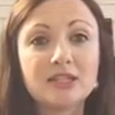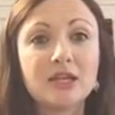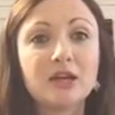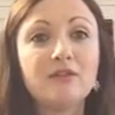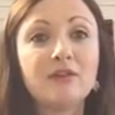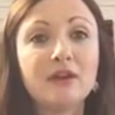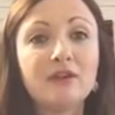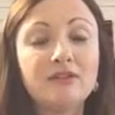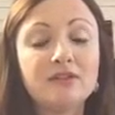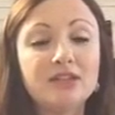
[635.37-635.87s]
Now, if
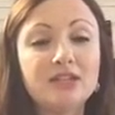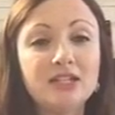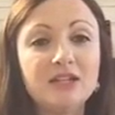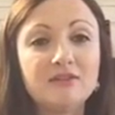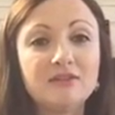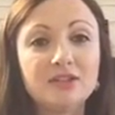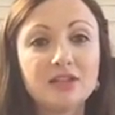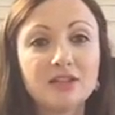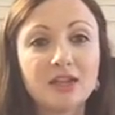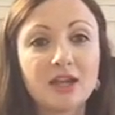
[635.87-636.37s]
I
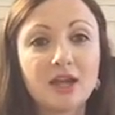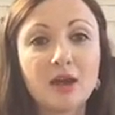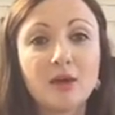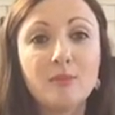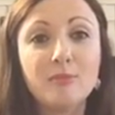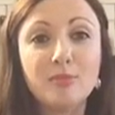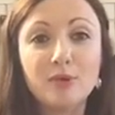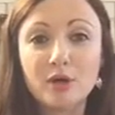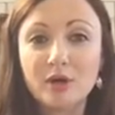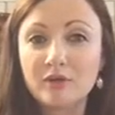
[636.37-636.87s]
received a
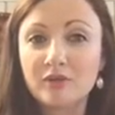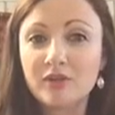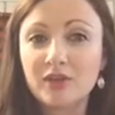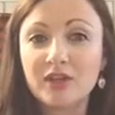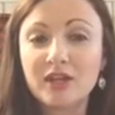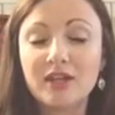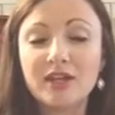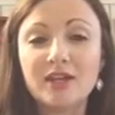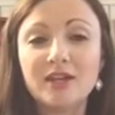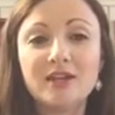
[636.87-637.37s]
book for the
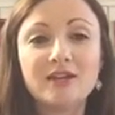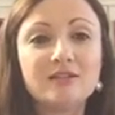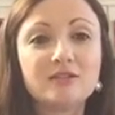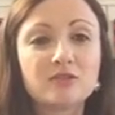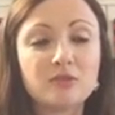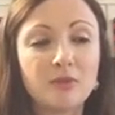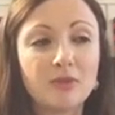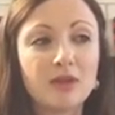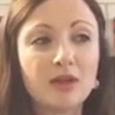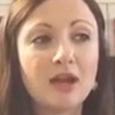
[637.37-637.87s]
kids or
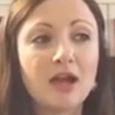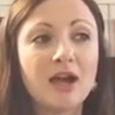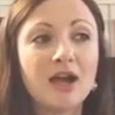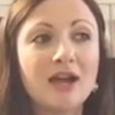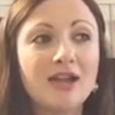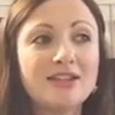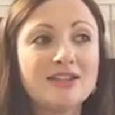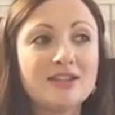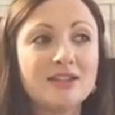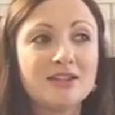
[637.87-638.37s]
something that
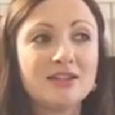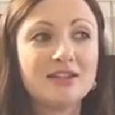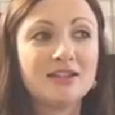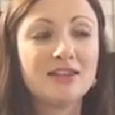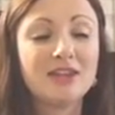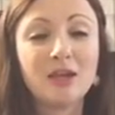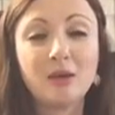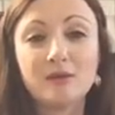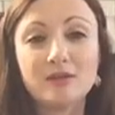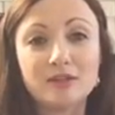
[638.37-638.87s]
I didn't
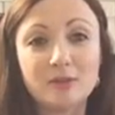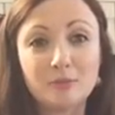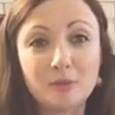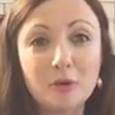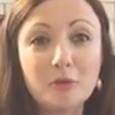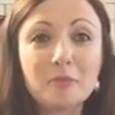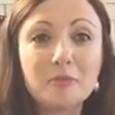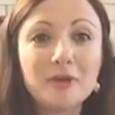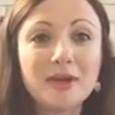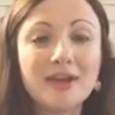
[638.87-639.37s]
think was
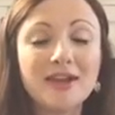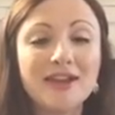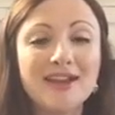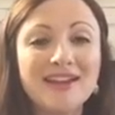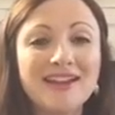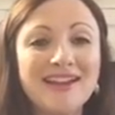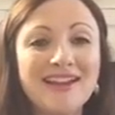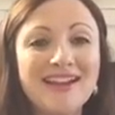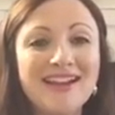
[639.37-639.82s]
appropriate,